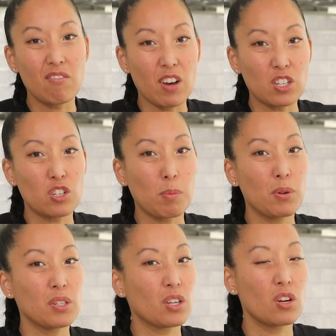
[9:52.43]

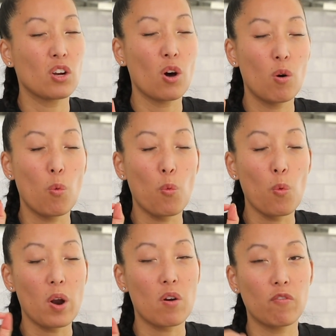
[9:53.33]
vegetable is going to go
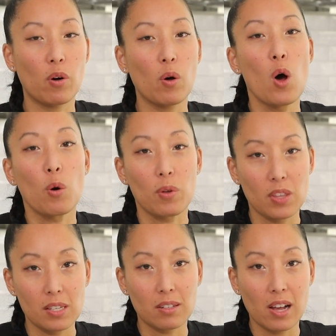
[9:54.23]
wonderful with
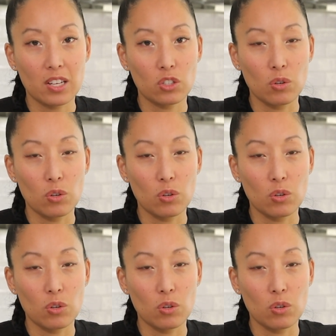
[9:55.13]
these glass